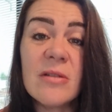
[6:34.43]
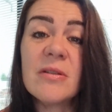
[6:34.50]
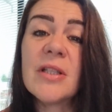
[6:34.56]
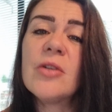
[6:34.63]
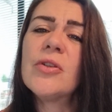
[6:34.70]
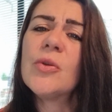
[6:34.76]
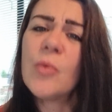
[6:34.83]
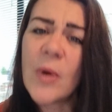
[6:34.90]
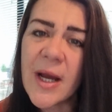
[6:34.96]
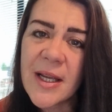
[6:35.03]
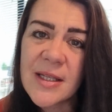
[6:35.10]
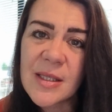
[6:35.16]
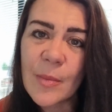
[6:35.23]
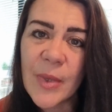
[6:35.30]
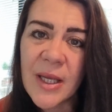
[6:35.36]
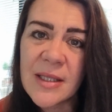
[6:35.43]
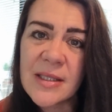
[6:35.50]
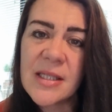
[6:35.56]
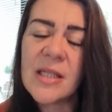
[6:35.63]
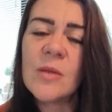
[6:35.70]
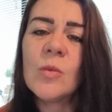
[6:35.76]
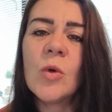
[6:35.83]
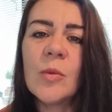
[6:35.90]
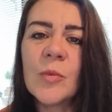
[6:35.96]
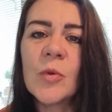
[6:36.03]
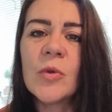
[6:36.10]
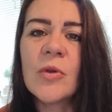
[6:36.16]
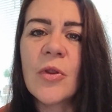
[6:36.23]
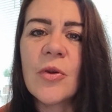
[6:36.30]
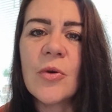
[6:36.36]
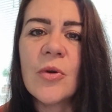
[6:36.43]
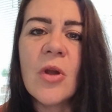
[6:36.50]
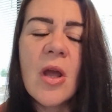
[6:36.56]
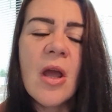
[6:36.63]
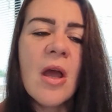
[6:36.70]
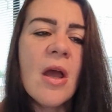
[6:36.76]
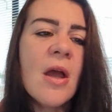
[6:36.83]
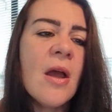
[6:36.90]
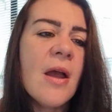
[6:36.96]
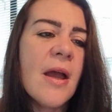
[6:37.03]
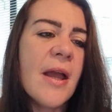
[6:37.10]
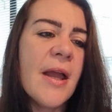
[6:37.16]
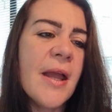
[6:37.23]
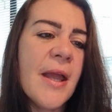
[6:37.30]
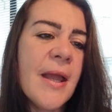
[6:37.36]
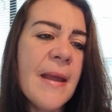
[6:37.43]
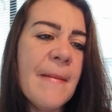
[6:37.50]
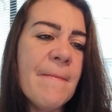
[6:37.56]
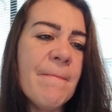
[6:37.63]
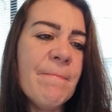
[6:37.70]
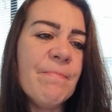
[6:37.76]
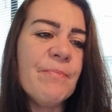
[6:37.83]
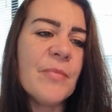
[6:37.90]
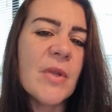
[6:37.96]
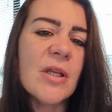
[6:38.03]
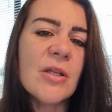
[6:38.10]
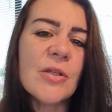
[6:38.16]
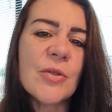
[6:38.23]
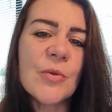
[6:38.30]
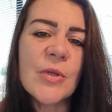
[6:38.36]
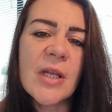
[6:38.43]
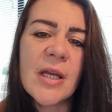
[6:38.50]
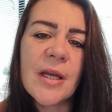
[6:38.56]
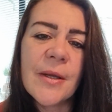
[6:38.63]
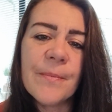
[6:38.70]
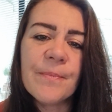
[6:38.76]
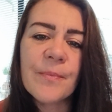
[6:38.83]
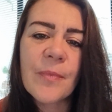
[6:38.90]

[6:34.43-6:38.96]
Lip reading: and I'll tell you why it's a bad day and what I'm going through. So yeah,